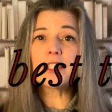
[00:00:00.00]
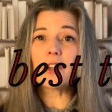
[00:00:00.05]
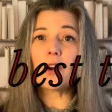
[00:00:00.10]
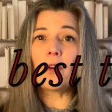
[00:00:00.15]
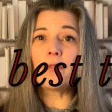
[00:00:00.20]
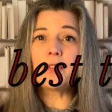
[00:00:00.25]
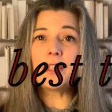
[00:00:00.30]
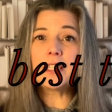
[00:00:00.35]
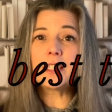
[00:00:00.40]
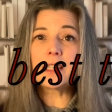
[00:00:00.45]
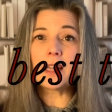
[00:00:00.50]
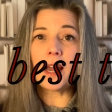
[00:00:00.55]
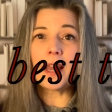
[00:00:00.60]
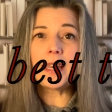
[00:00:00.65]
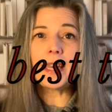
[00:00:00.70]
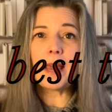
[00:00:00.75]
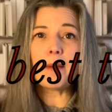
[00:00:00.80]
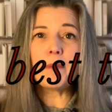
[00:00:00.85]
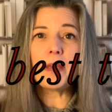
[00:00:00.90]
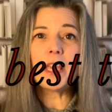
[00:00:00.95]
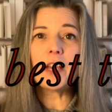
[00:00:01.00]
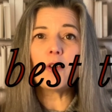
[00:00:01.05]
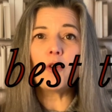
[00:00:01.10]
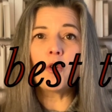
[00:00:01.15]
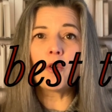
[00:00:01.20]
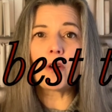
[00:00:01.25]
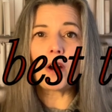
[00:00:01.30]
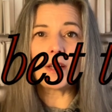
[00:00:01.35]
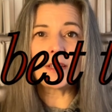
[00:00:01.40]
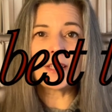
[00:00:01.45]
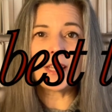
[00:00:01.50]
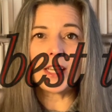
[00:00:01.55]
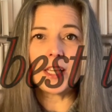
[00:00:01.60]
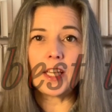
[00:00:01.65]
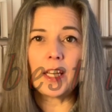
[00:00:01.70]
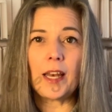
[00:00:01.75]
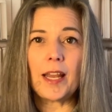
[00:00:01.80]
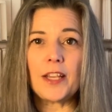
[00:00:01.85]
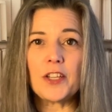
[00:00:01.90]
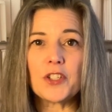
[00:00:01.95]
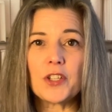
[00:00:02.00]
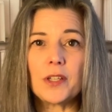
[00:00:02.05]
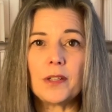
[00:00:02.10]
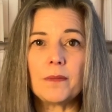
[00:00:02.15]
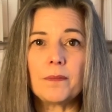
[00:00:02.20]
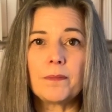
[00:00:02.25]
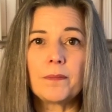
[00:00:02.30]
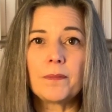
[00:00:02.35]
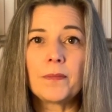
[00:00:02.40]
of the dynamic or articulation.